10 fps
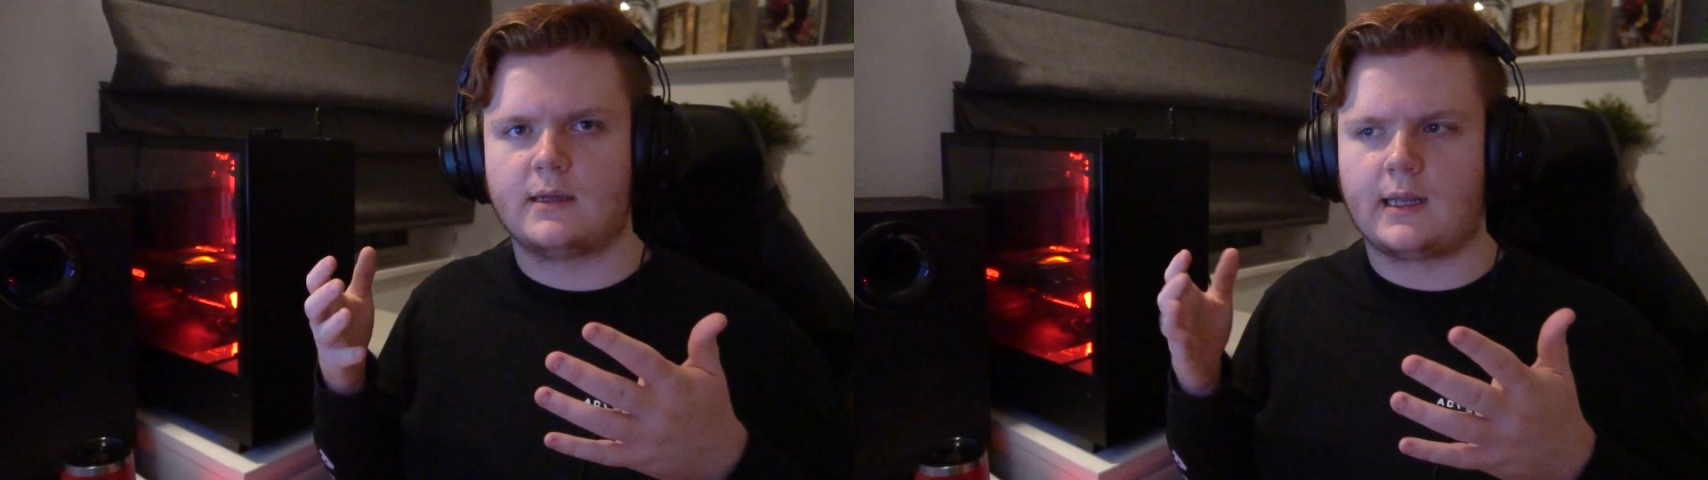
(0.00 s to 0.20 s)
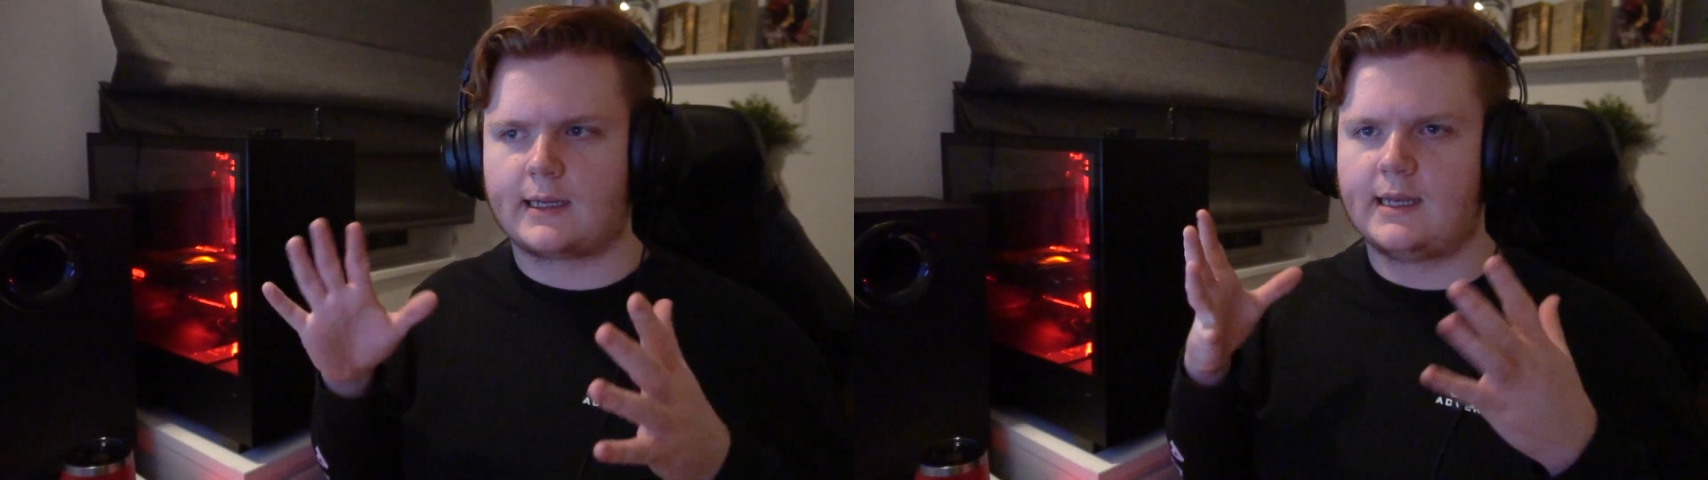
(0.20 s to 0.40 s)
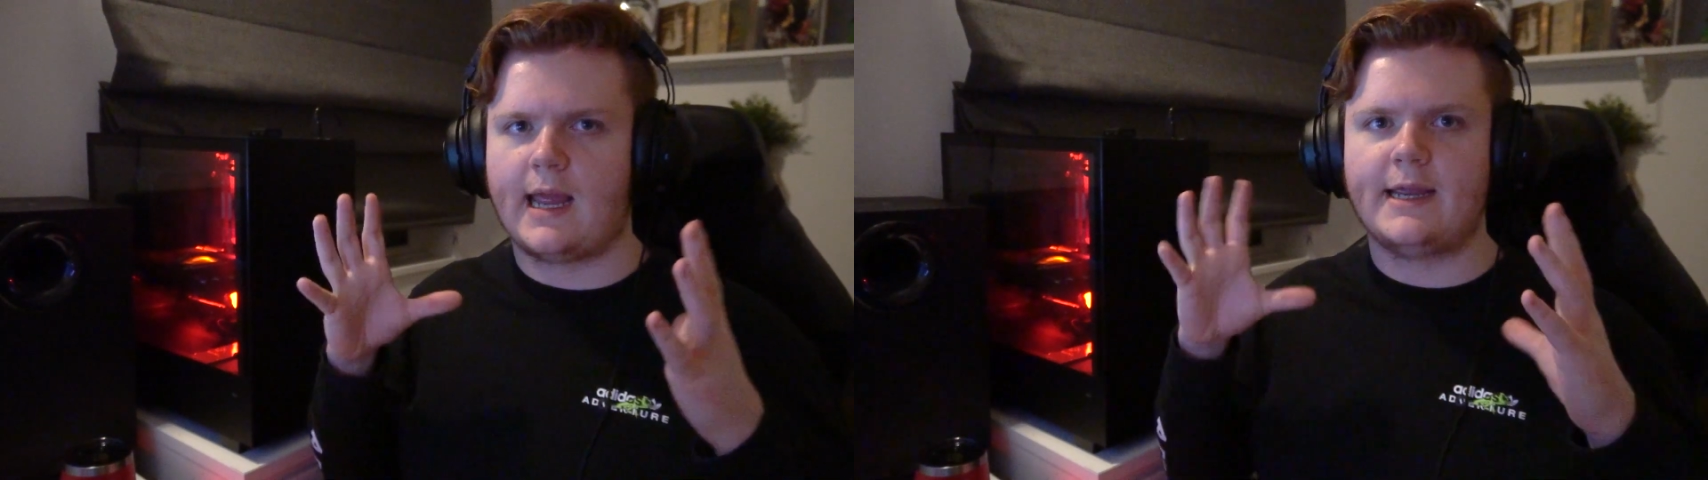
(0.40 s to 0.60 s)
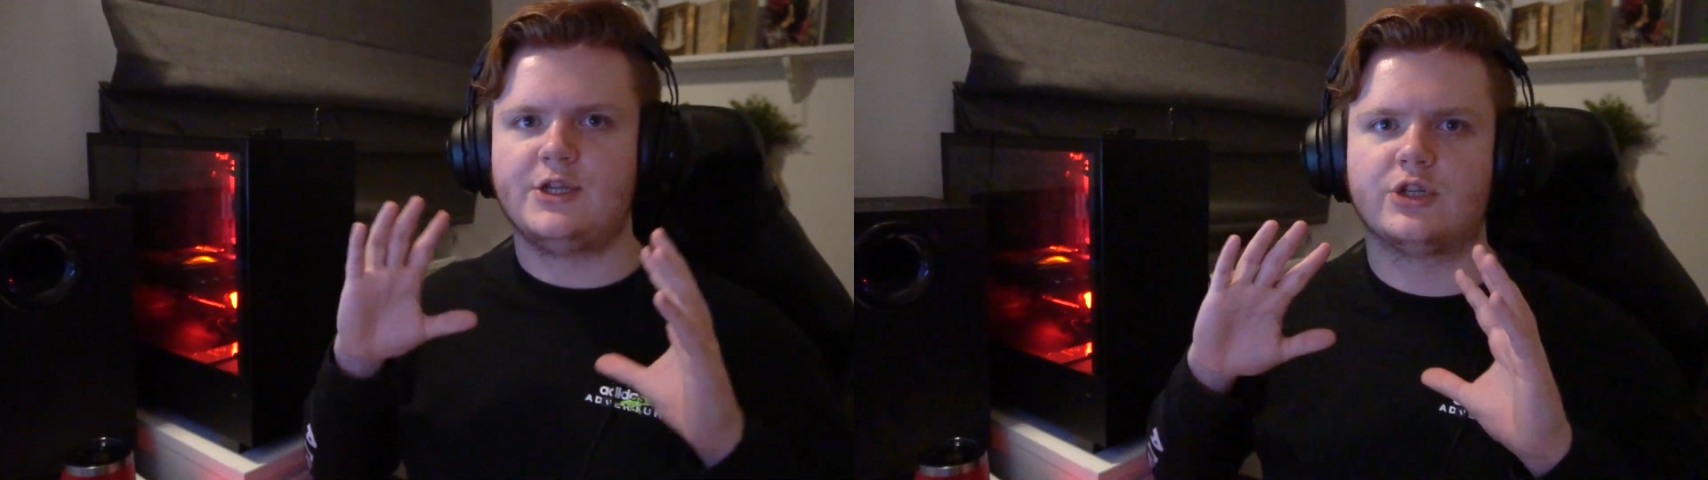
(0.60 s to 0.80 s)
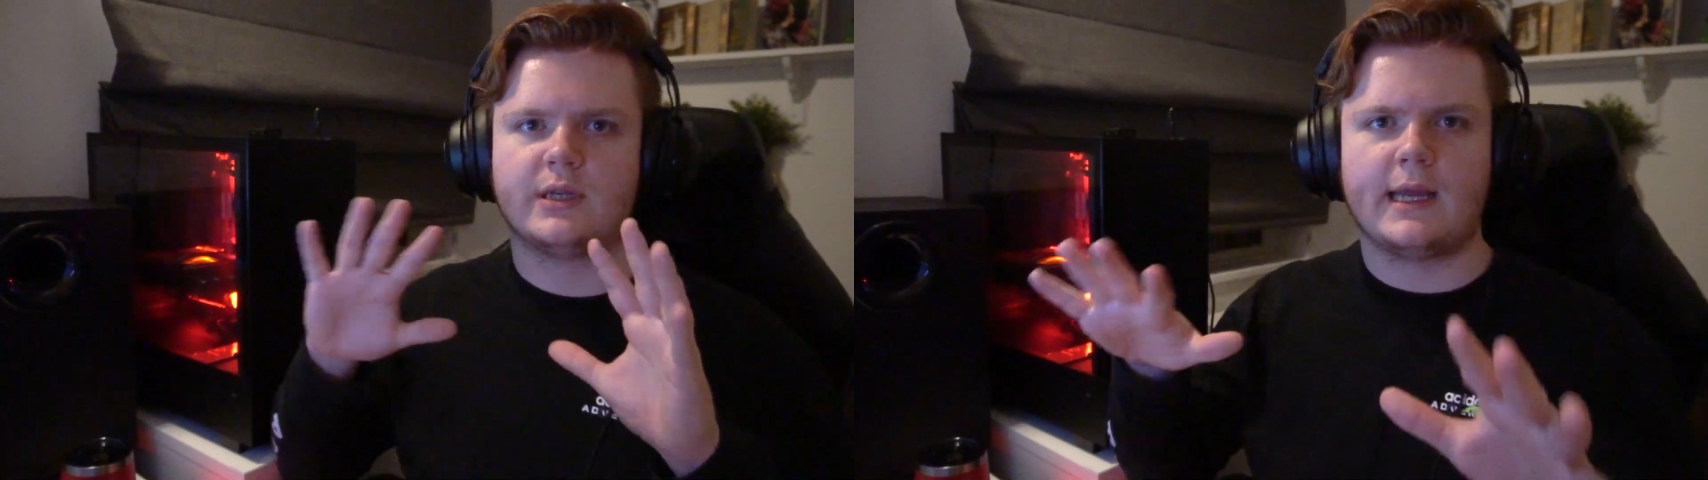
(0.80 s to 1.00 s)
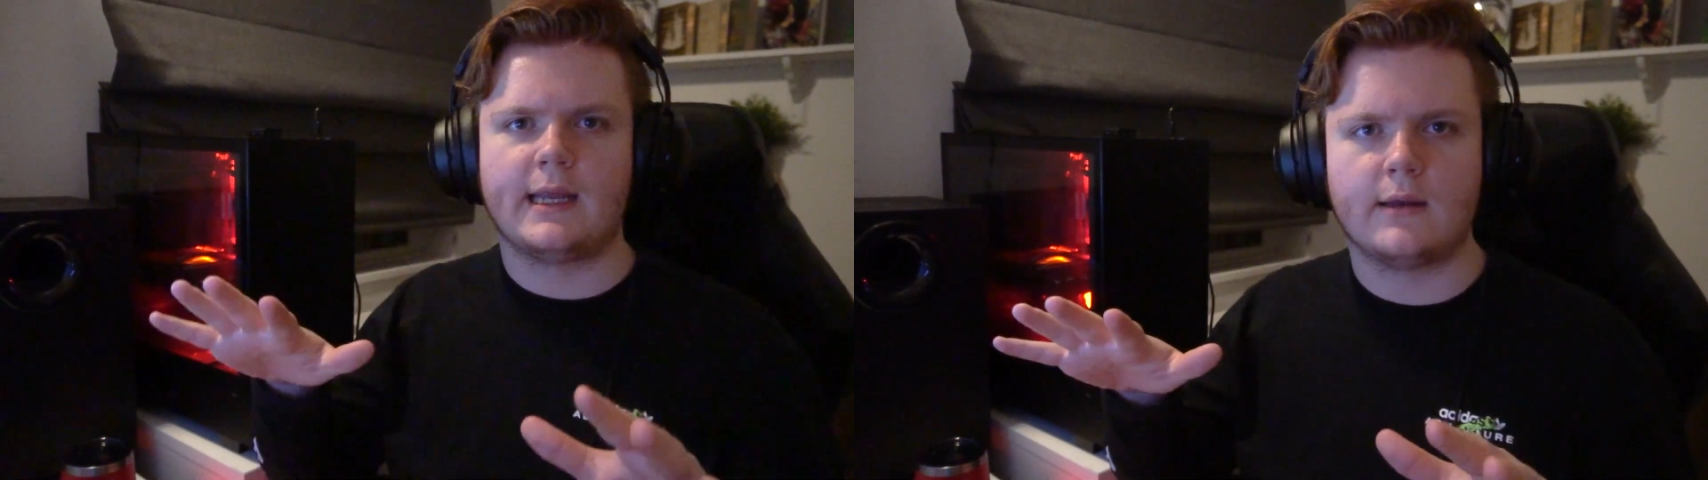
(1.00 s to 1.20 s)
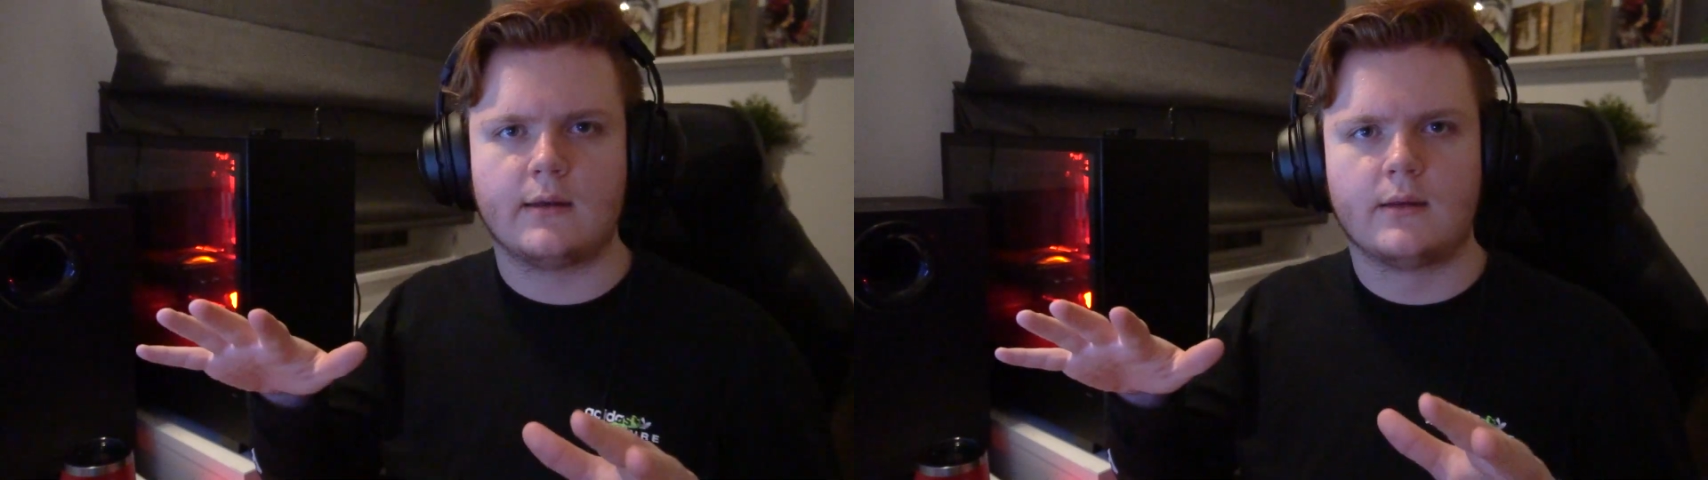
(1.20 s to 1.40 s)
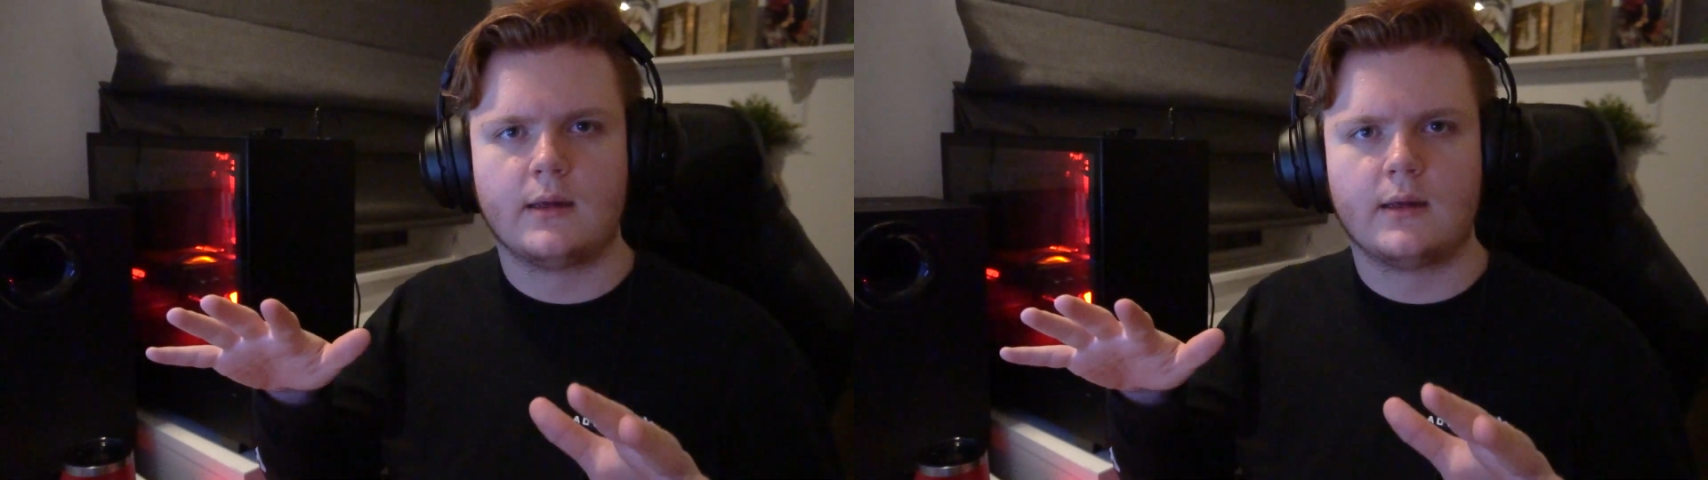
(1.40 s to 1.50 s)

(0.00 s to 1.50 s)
like, an agent in